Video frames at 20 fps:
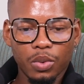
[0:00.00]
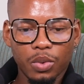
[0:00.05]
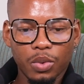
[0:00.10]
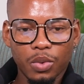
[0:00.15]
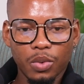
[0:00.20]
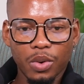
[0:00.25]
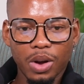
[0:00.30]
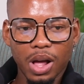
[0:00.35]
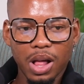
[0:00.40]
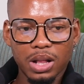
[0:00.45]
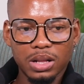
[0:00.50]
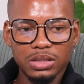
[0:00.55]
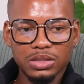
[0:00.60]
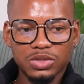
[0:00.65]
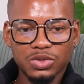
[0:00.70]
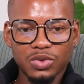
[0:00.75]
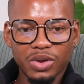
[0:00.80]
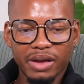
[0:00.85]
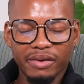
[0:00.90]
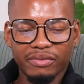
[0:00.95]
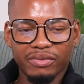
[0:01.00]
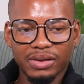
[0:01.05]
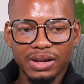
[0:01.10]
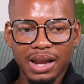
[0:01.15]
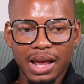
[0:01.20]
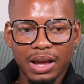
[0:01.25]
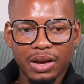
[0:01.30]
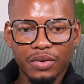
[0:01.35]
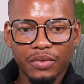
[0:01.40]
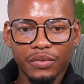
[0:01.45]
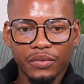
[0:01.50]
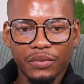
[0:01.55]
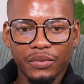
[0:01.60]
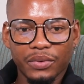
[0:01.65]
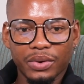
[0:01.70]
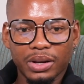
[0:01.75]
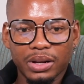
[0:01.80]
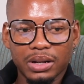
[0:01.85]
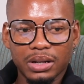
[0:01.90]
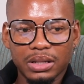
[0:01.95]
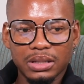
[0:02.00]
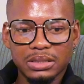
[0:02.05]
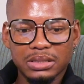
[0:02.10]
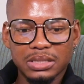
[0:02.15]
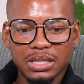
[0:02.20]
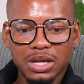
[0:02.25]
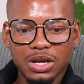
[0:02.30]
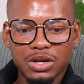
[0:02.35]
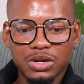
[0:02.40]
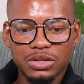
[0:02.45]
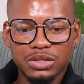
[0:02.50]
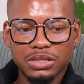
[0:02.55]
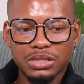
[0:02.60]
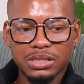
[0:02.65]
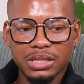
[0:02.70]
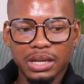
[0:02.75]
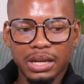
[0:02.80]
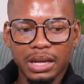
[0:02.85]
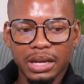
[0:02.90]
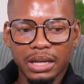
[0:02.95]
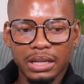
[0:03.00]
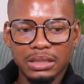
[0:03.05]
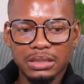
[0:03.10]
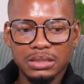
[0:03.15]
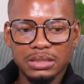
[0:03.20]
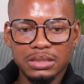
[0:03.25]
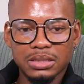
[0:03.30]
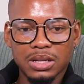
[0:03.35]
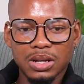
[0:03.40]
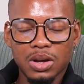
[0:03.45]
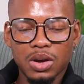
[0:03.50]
who else do I feel like really turns heads?